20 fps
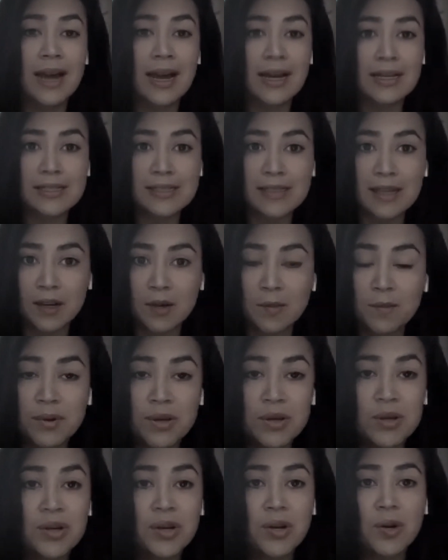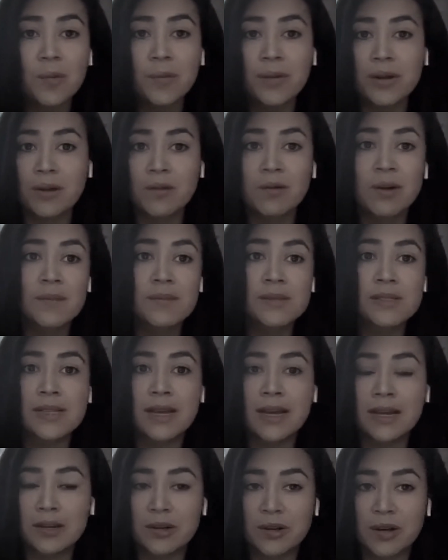access a computer, open a
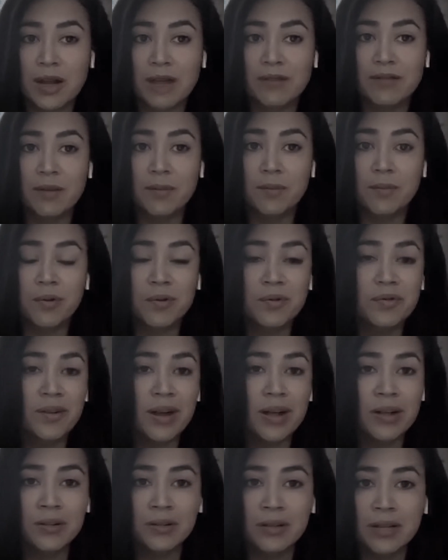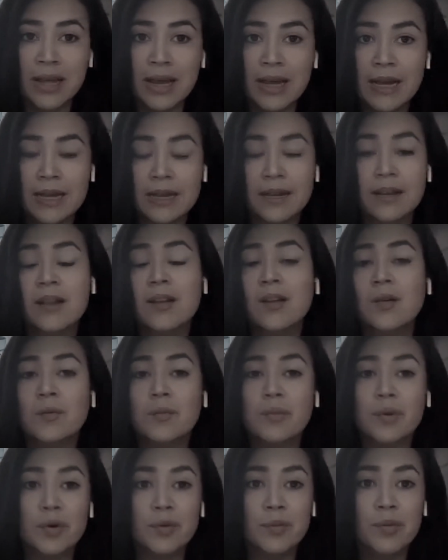website, or have a profile online,
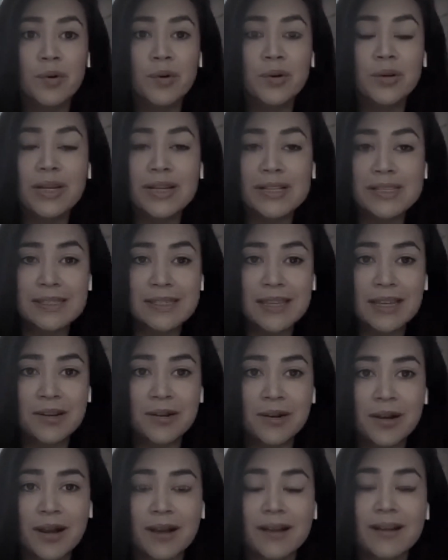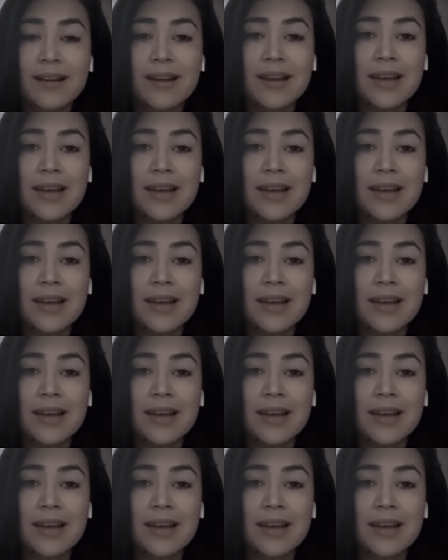promote, etc.